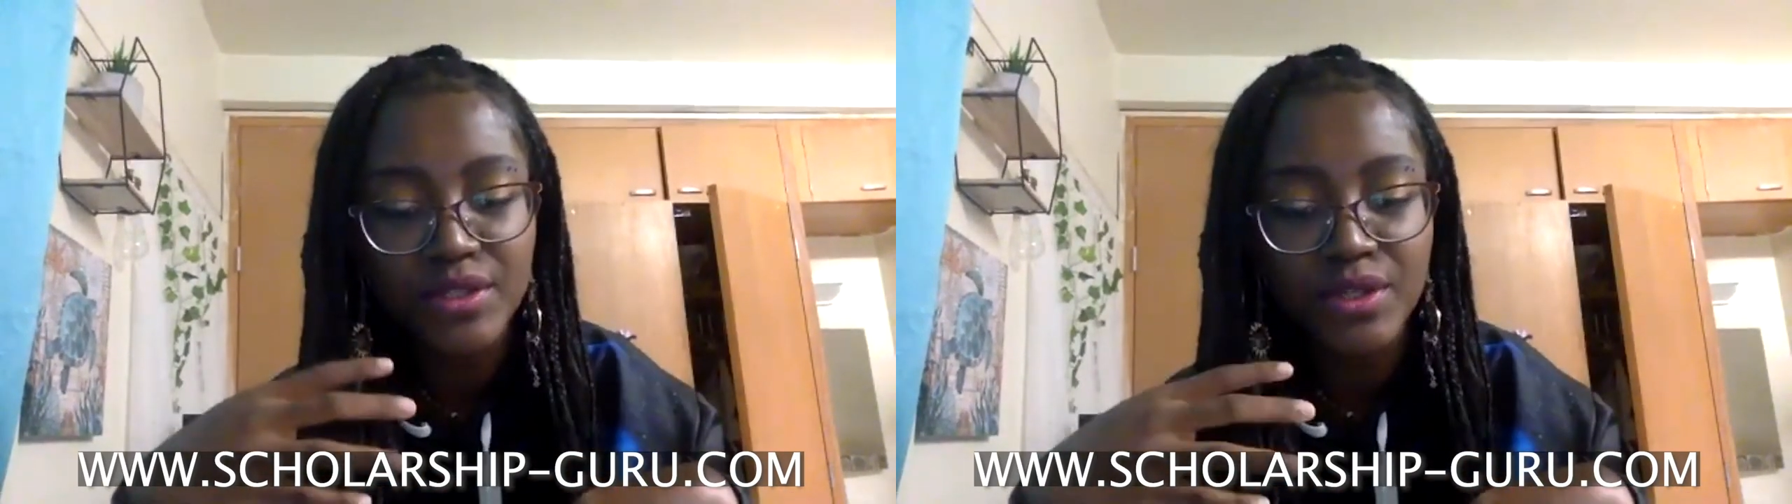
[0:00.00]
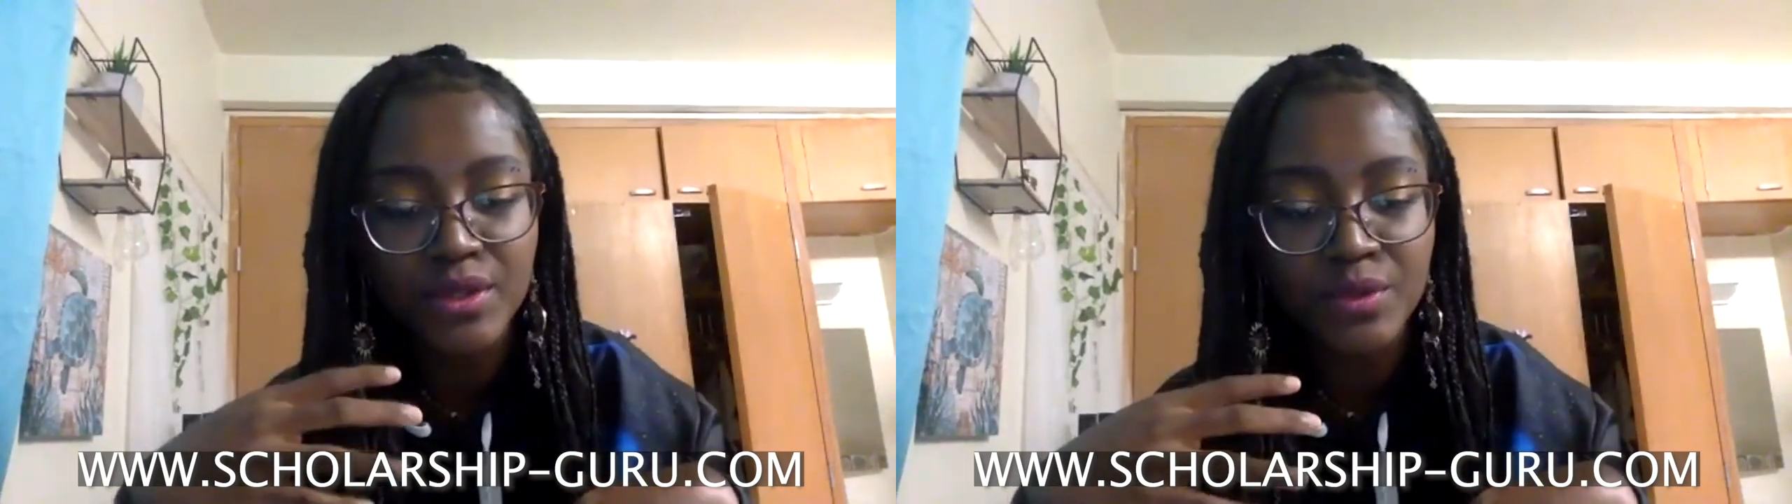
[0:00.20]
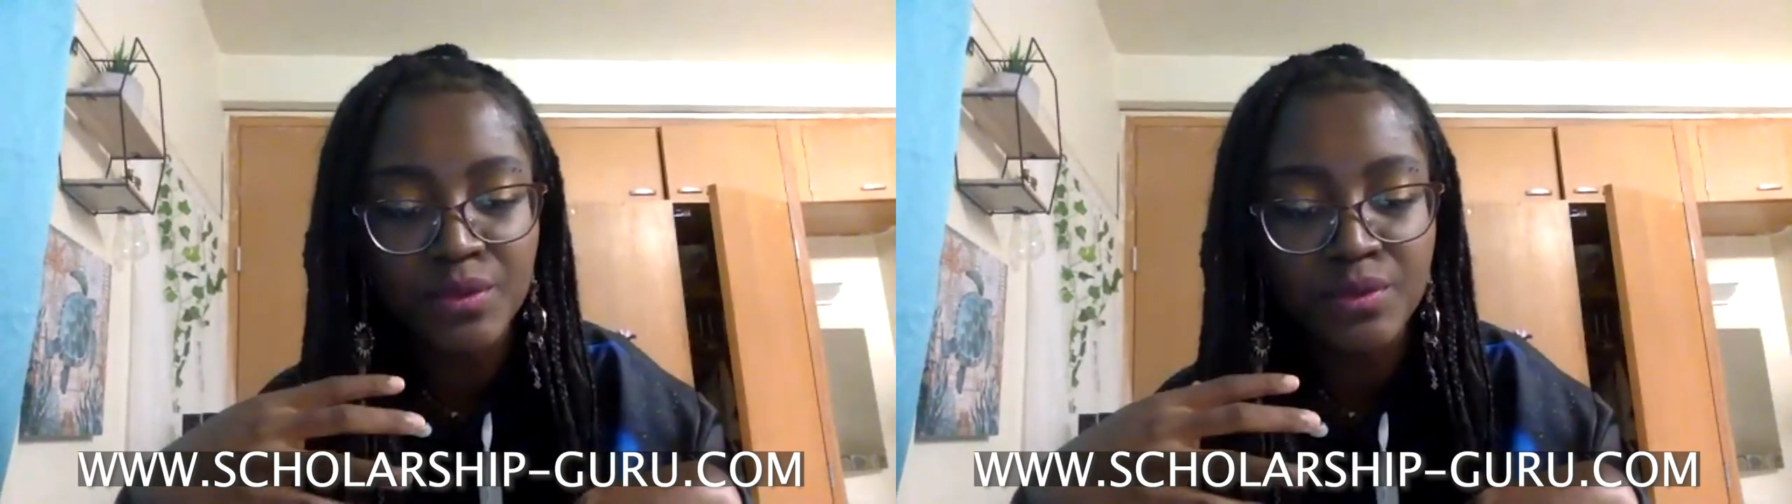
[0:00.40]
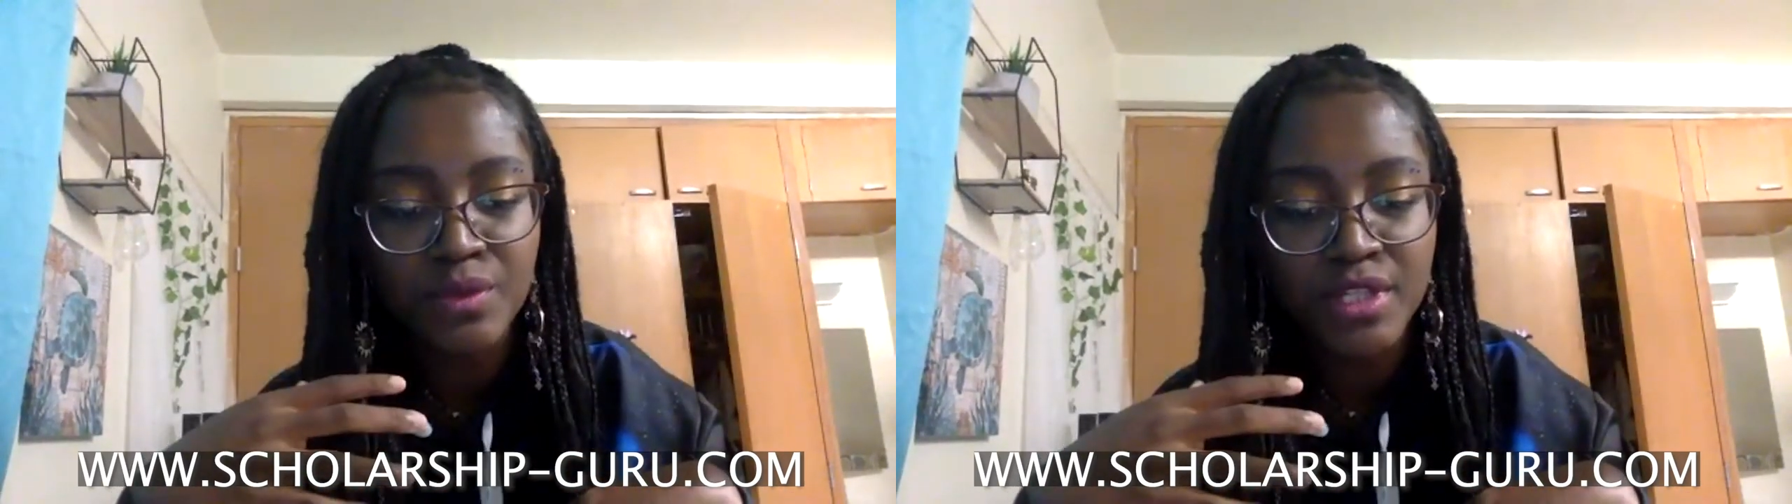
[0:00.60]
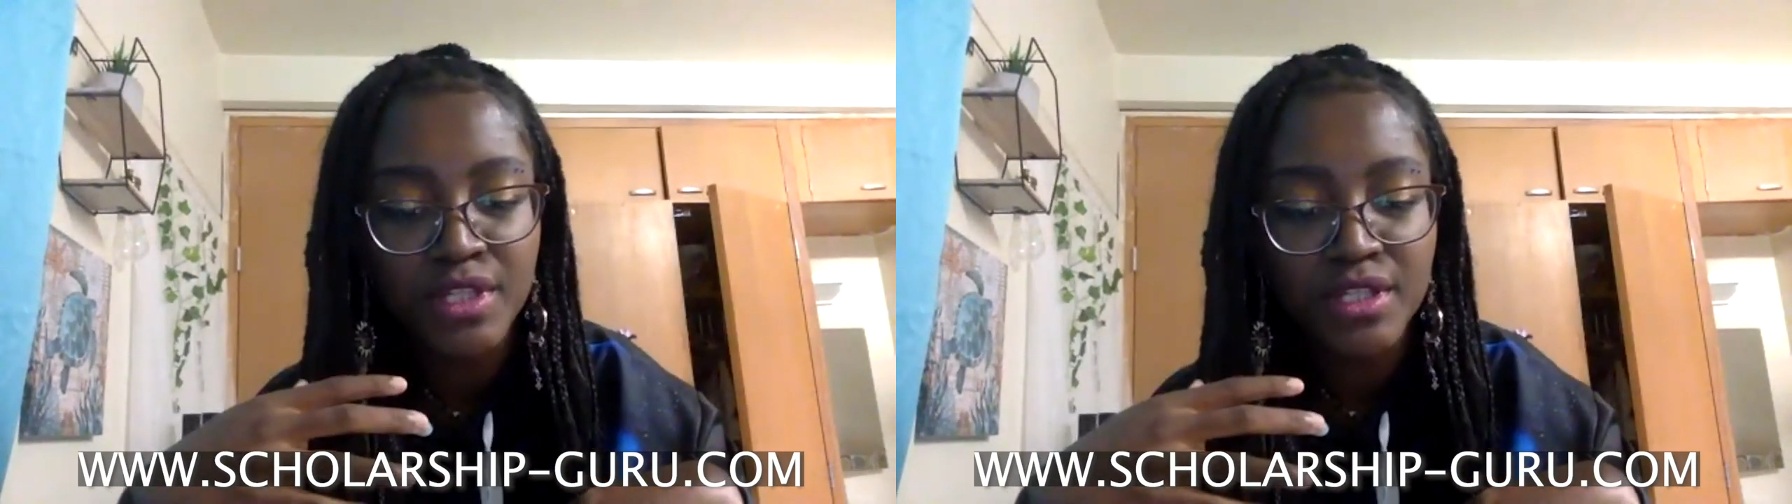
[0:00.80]

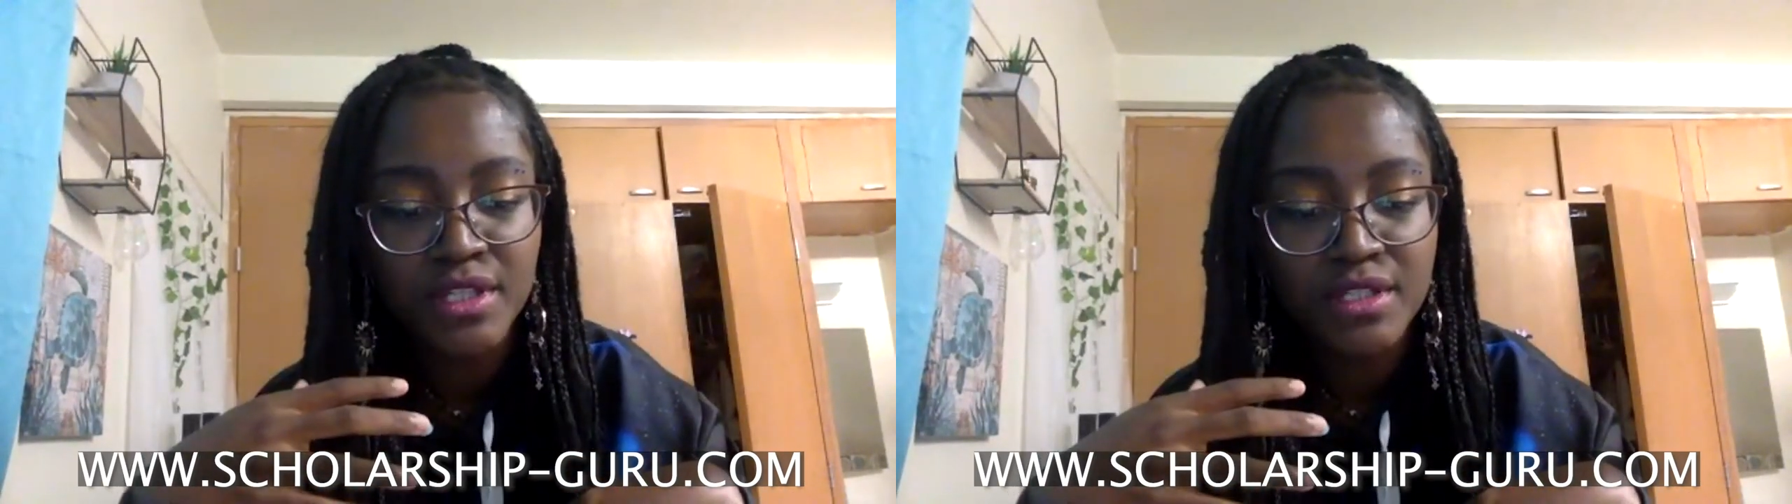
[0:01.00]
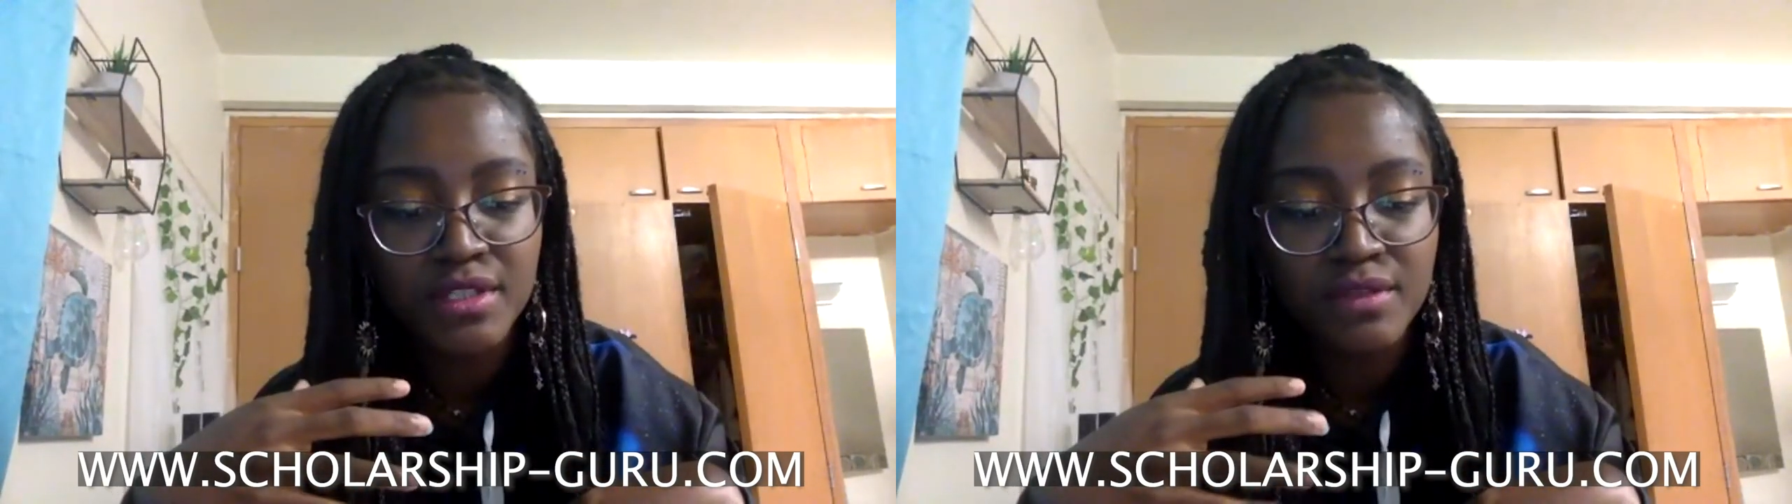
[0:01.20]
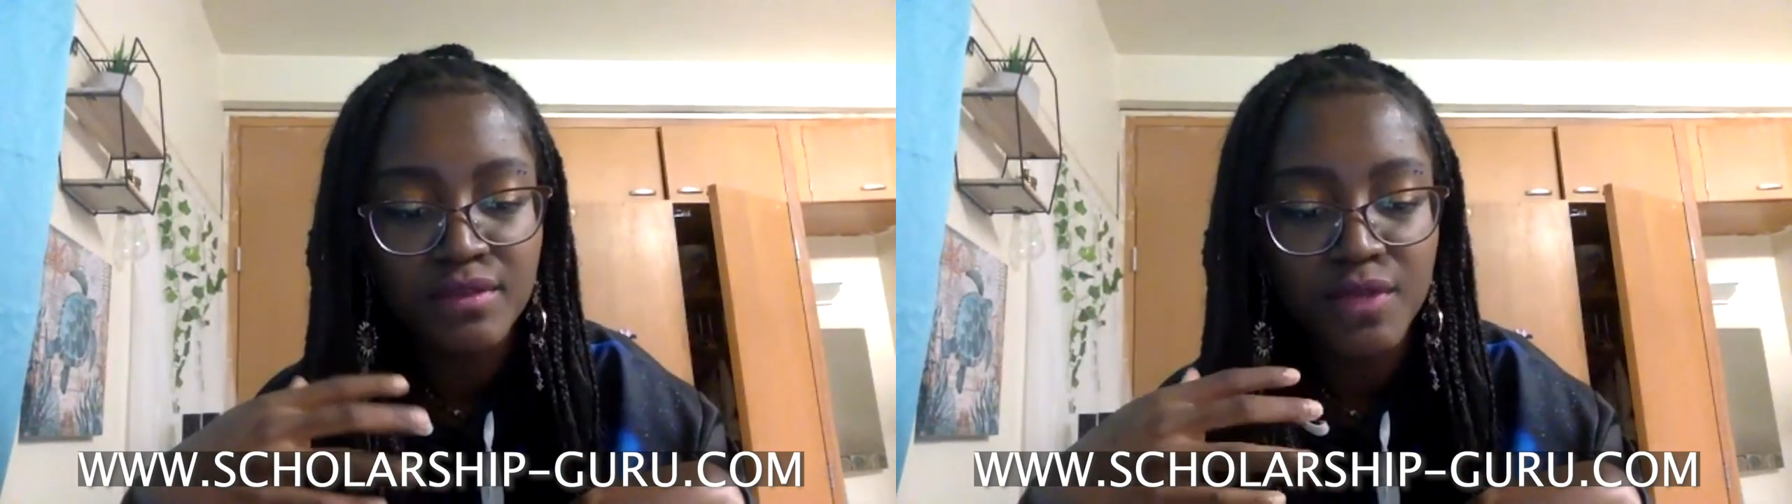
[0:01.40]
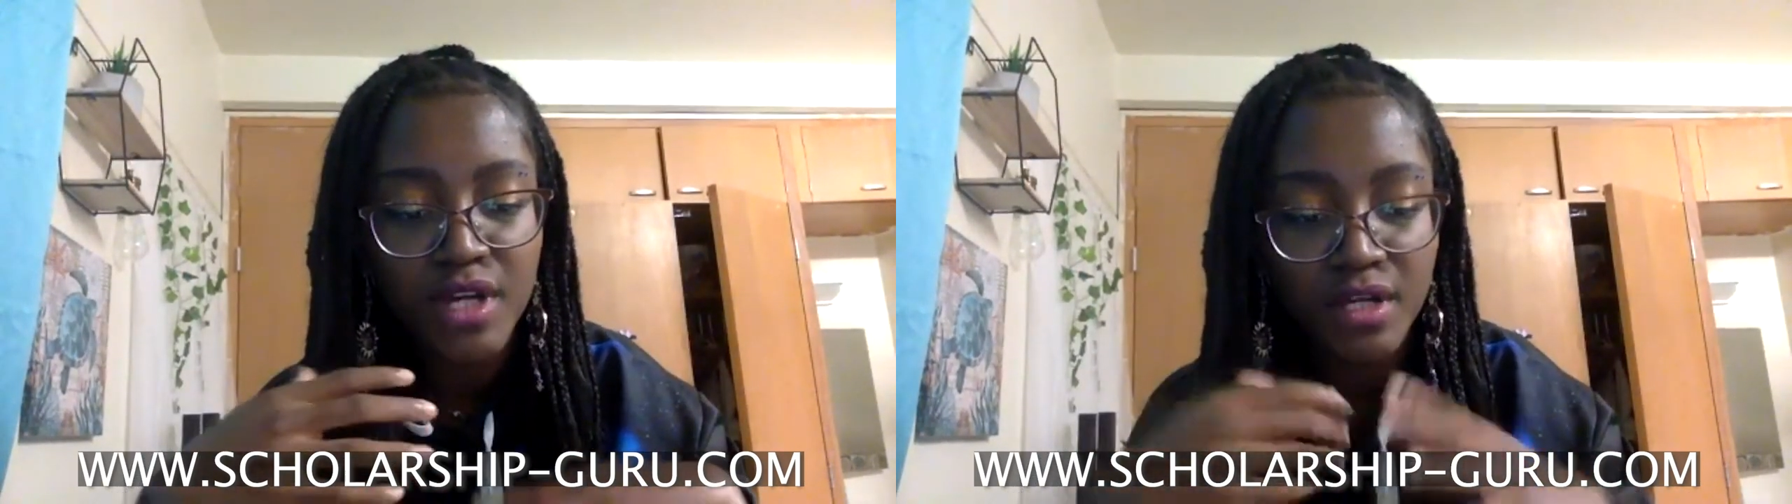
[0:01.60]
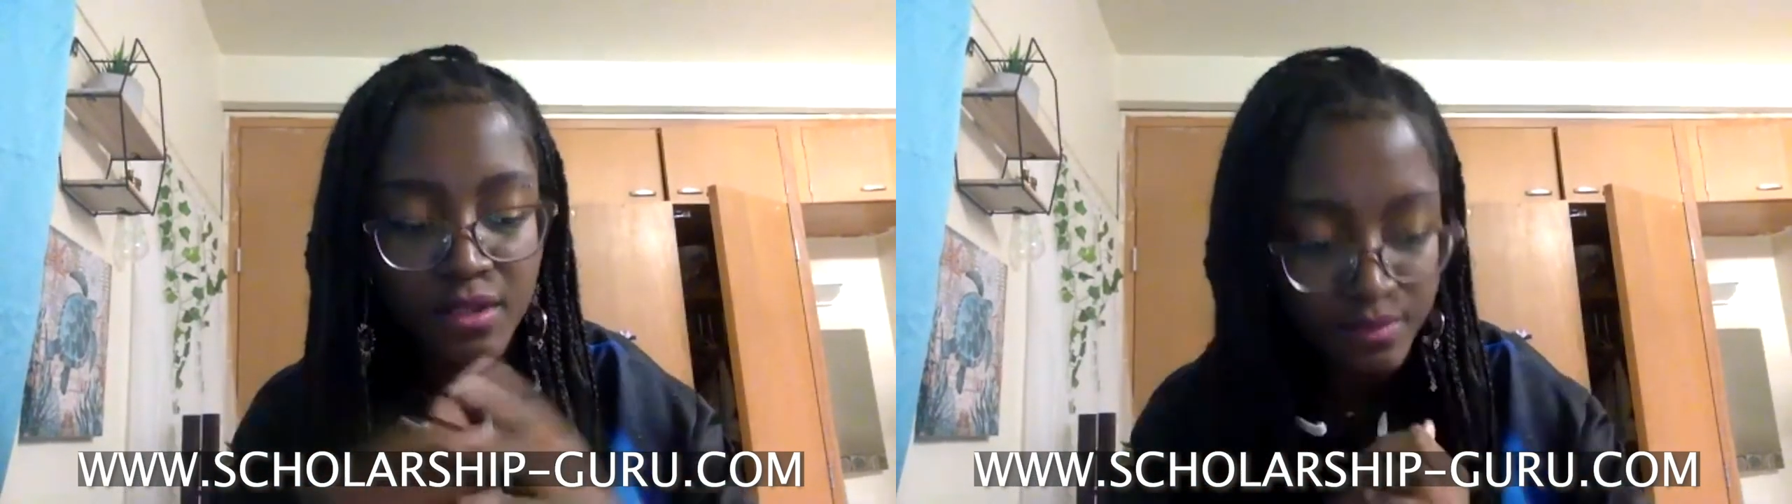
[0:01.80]

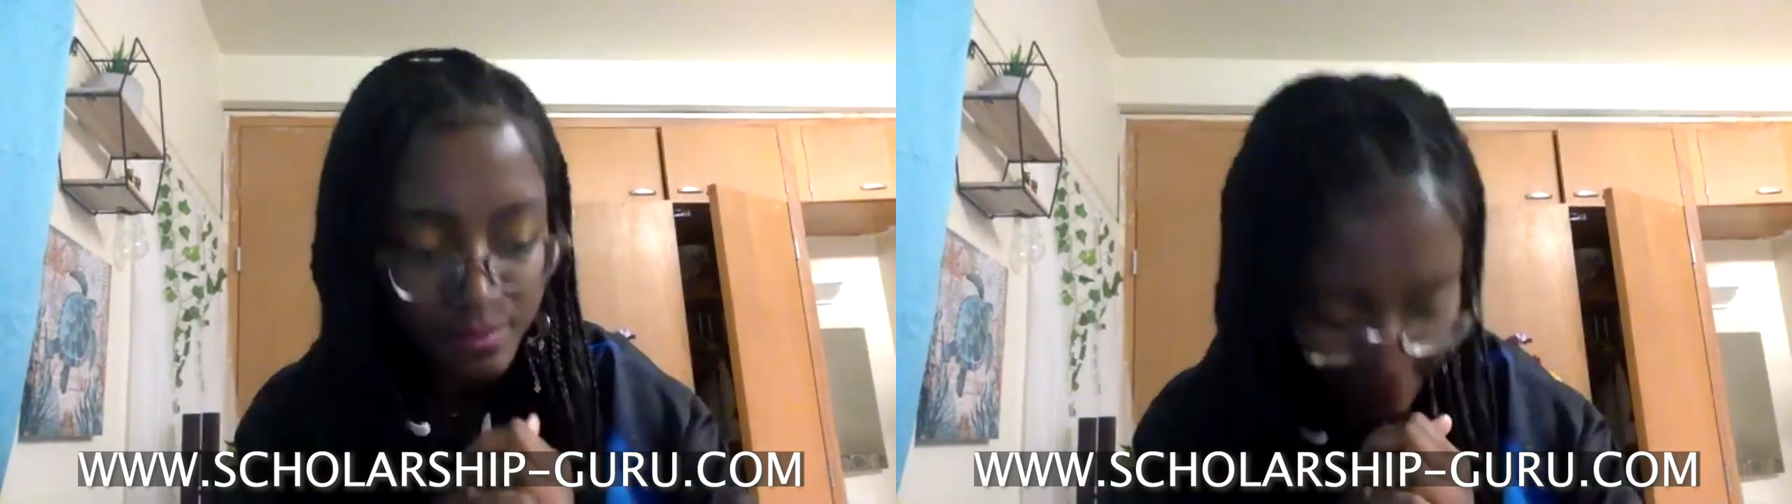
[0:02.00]
know,